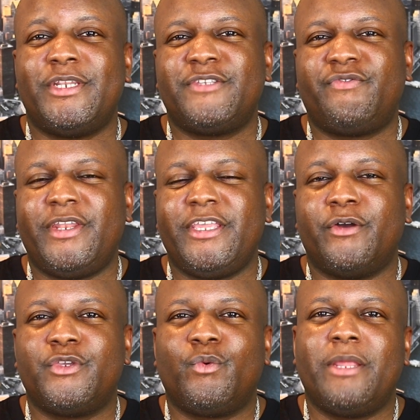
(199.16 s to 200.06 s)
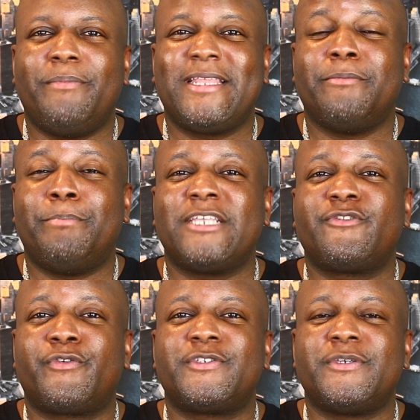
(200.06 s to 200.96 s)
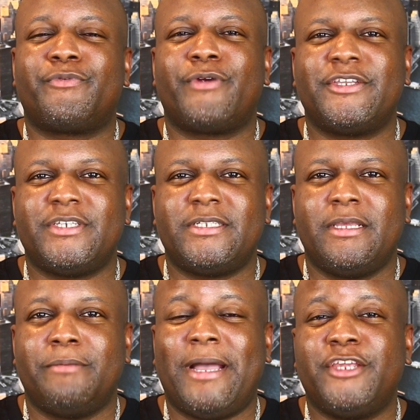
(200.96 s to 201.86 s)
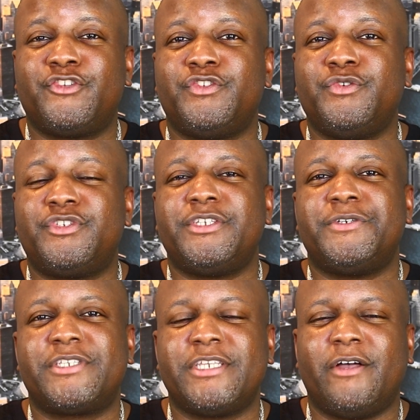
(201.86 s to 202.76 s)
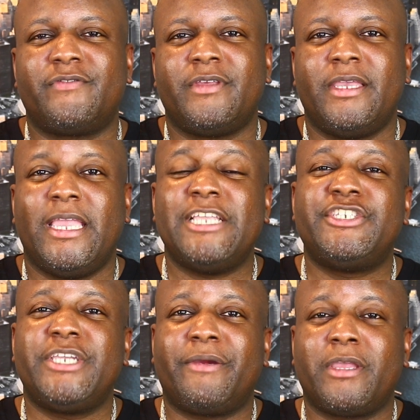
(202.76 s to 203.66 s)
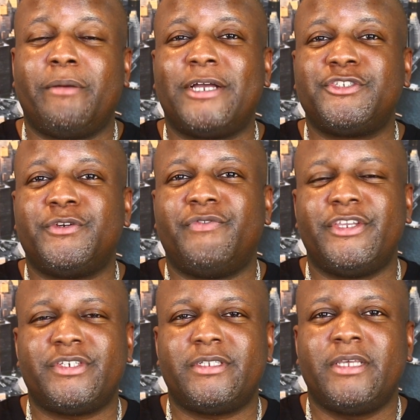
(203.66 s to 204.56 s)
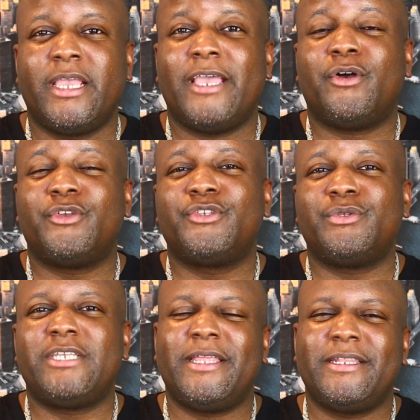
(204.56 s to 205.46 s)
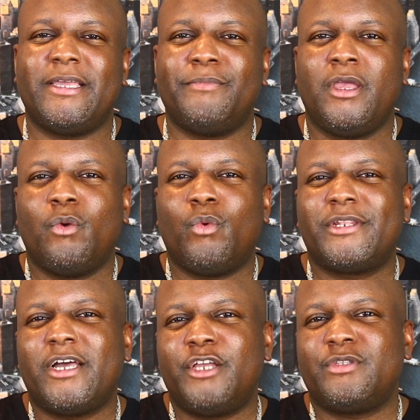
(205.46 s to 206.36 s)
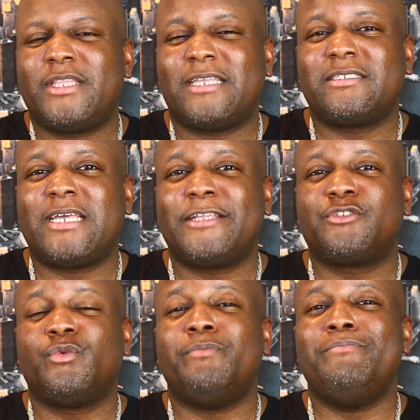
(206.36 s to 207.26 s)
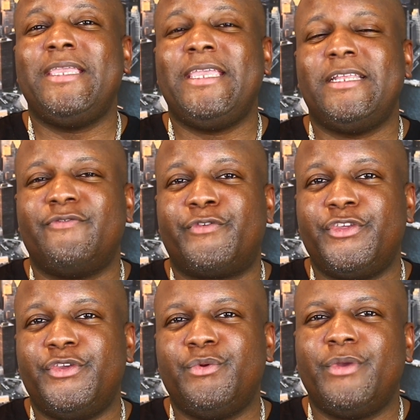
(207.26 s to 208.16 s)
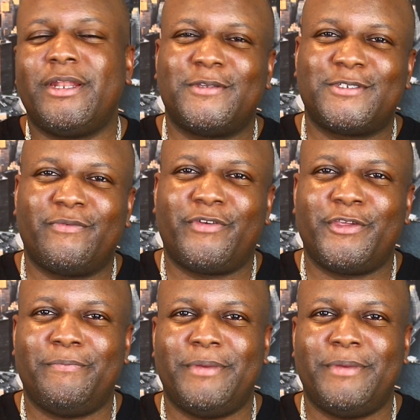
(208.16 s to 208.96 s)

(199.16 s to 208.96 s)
in this video, you want to make the best first impression by introducing yourself and sharing about your vision, and also telling them what the one hundred thousand dollars will mean for you and also for your